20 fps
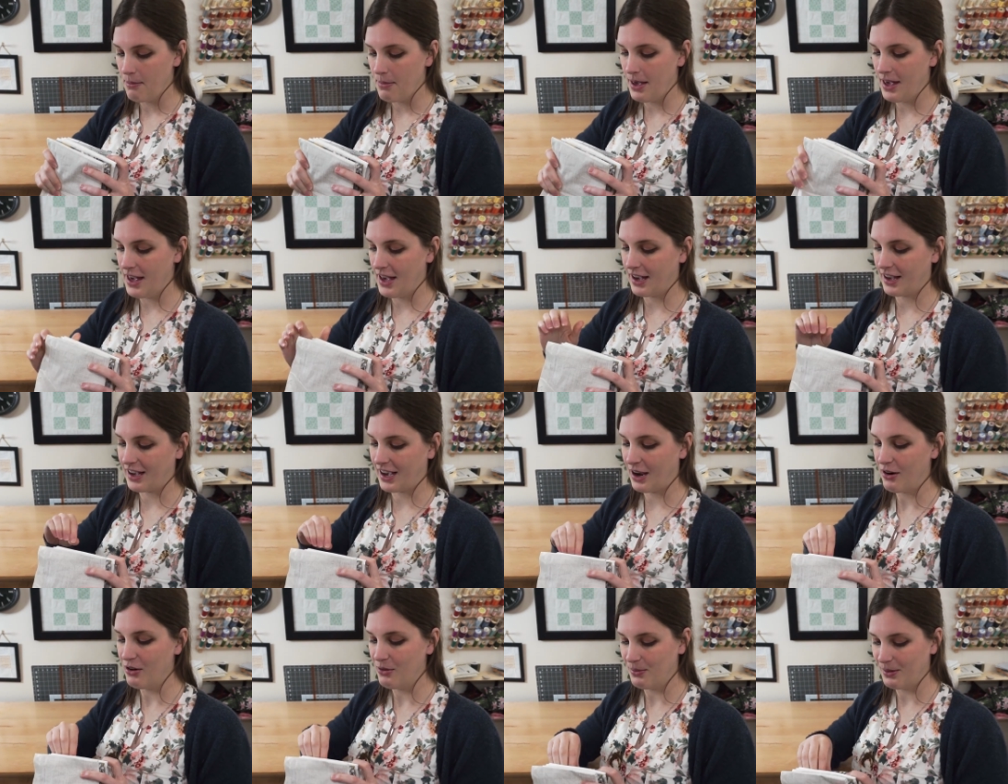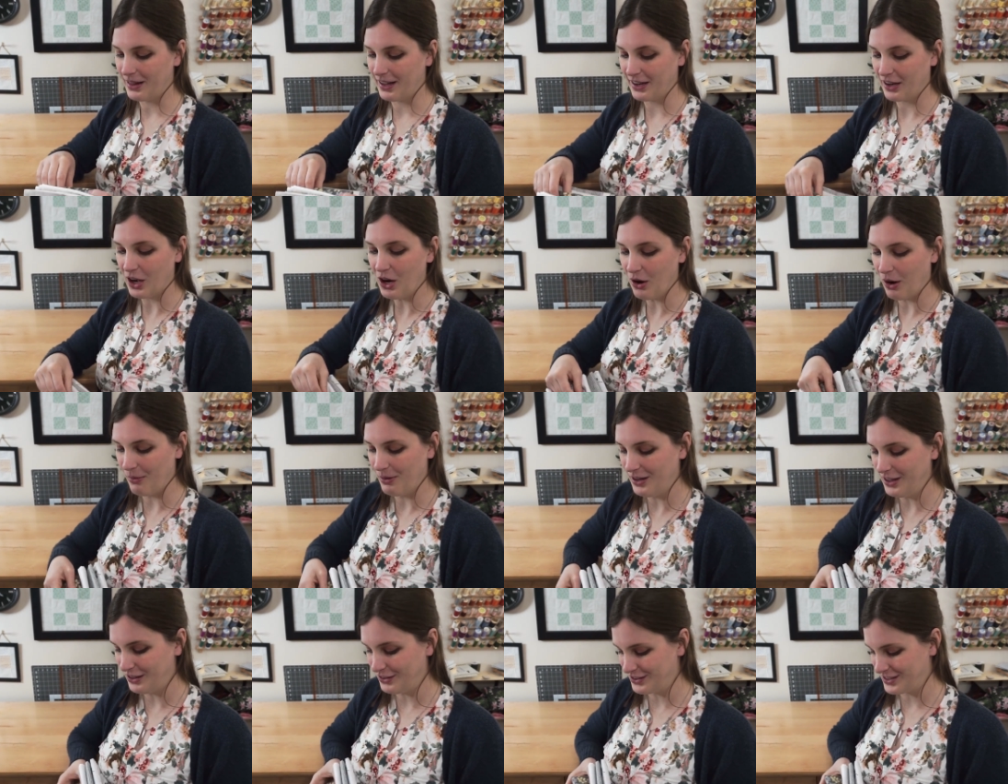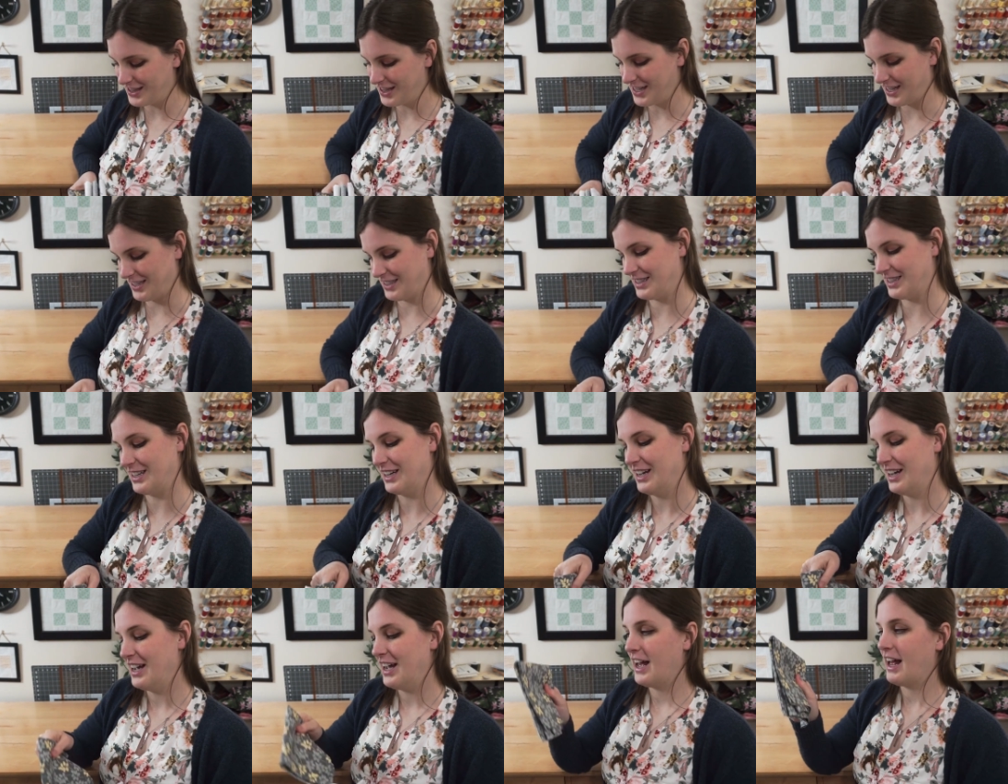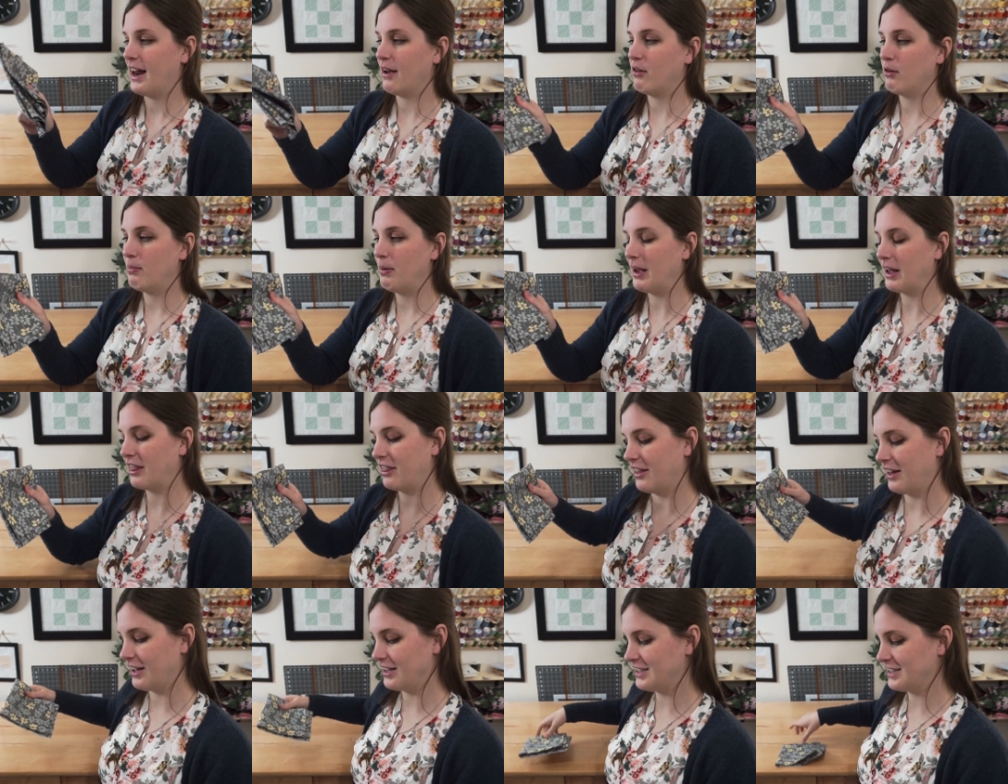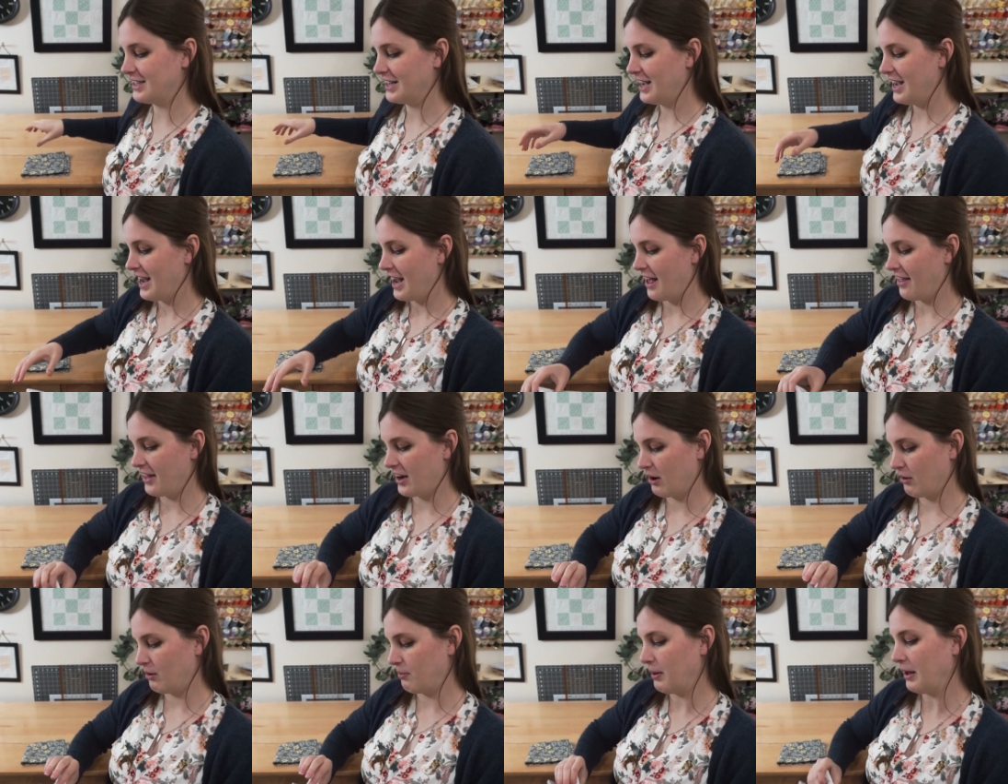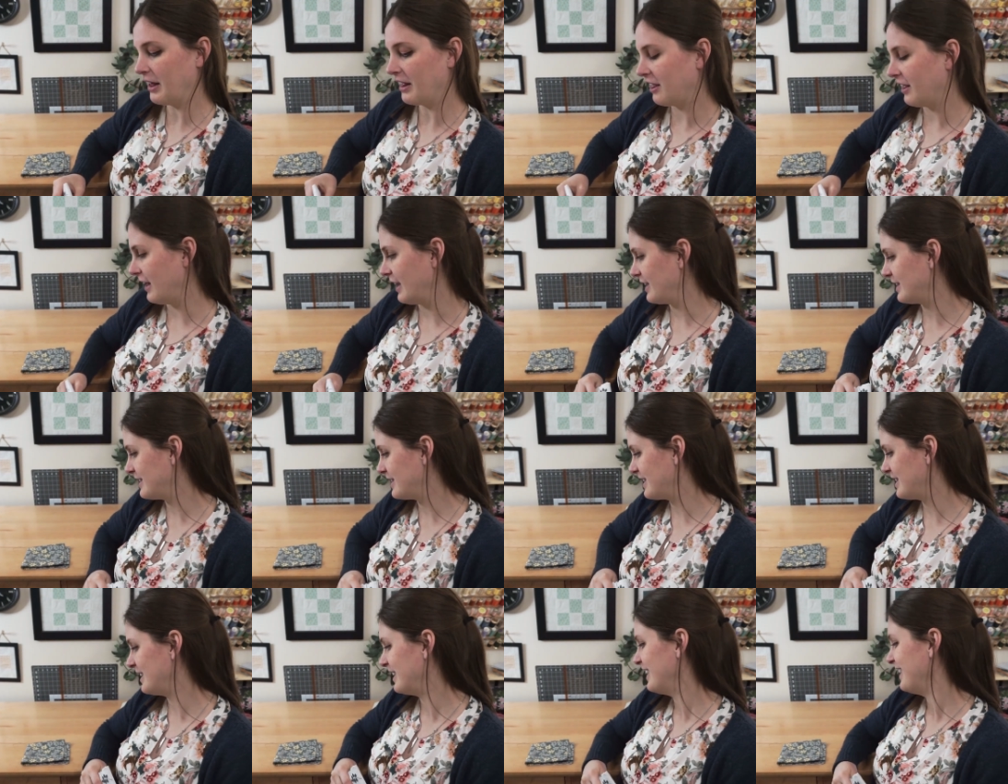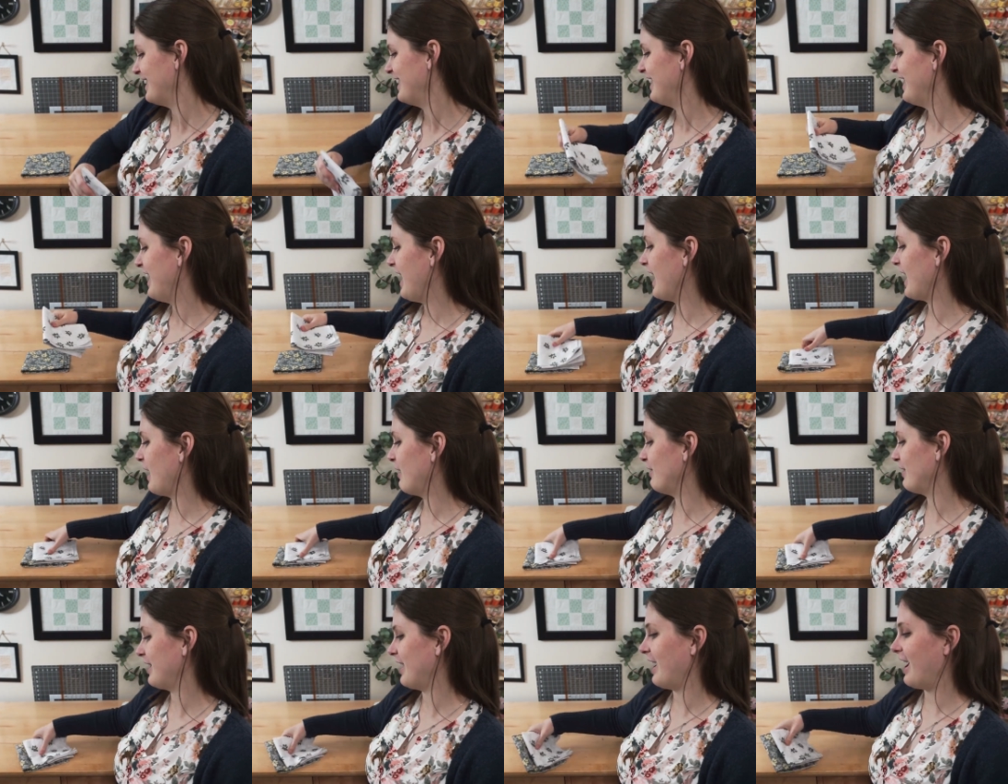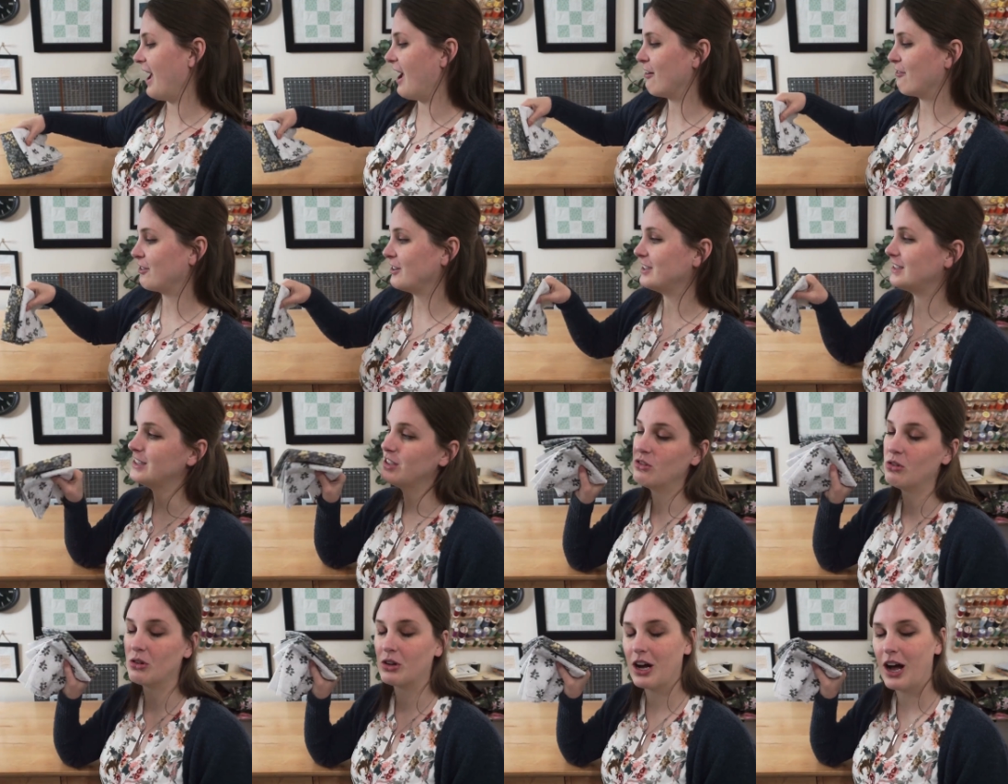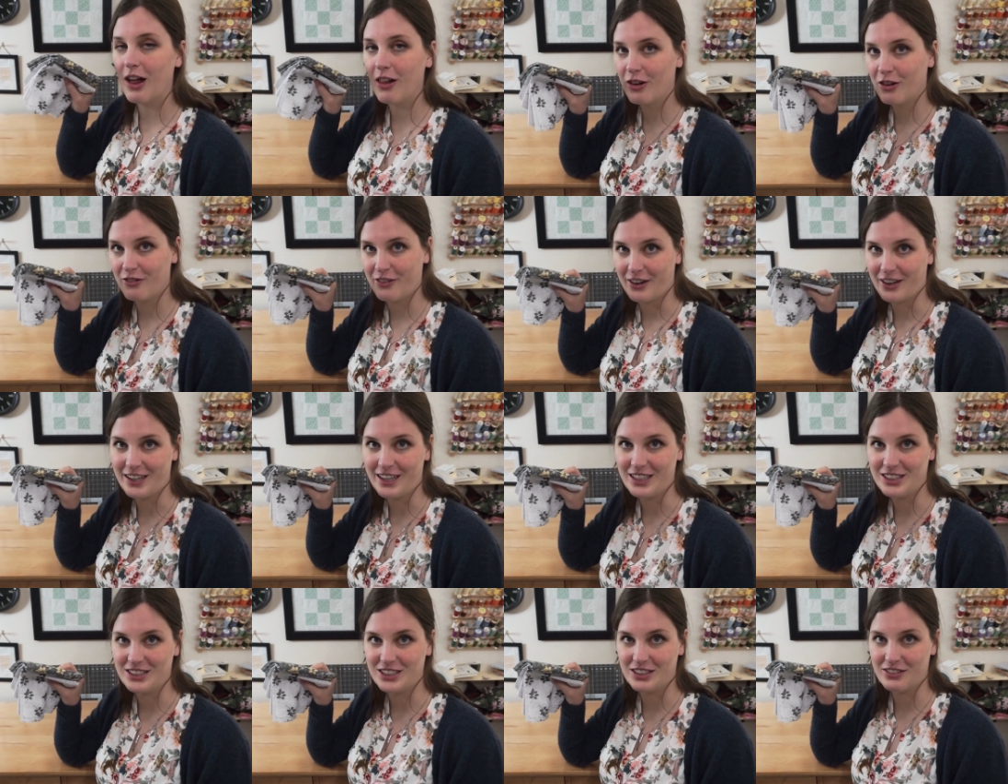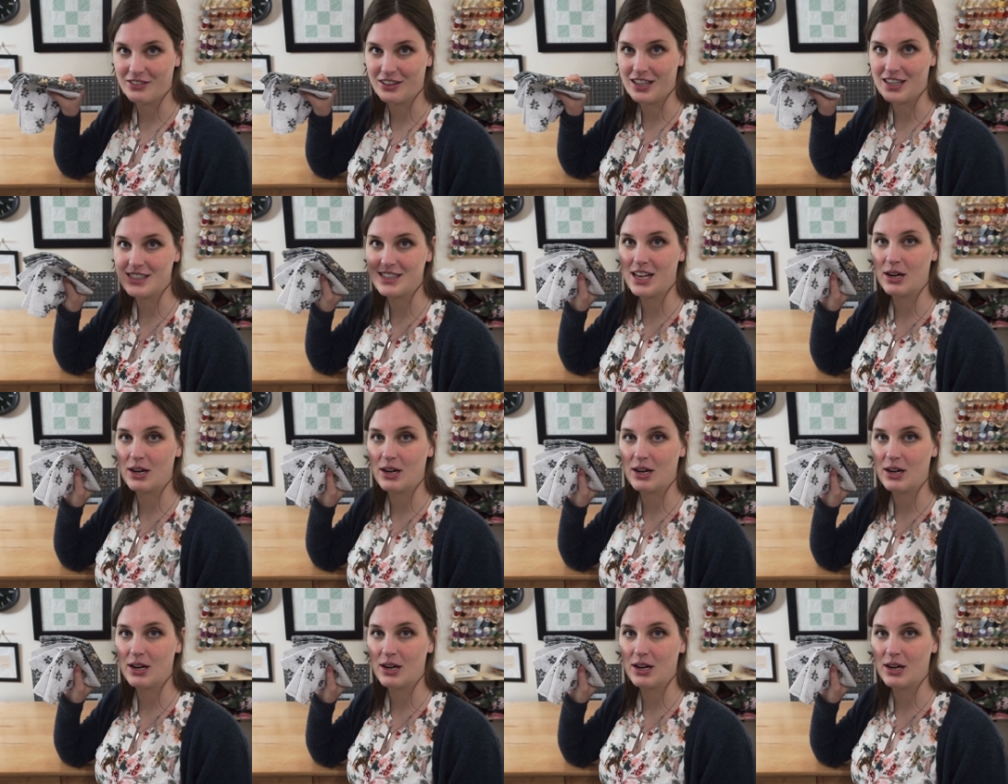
I would be like, oh, I'm gonna use this. And I would pick this, and then I would pick this, and I would get every single color variation of this.